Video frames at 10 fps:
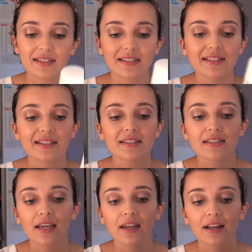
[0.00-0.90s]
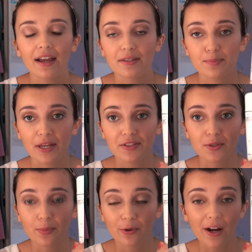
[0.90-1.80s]
it does say it has
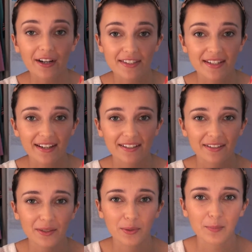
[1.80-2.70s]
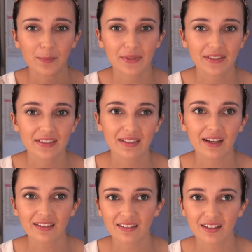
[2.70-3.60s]
benzoyl peroxide in it, but
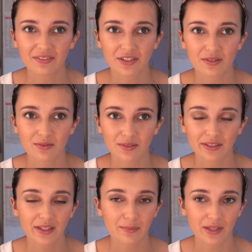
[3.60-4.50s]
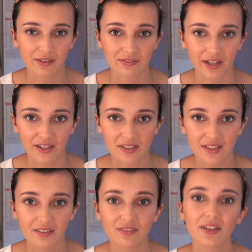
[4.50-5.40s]
not enough to really be
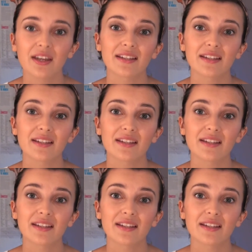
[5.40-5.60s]
effective,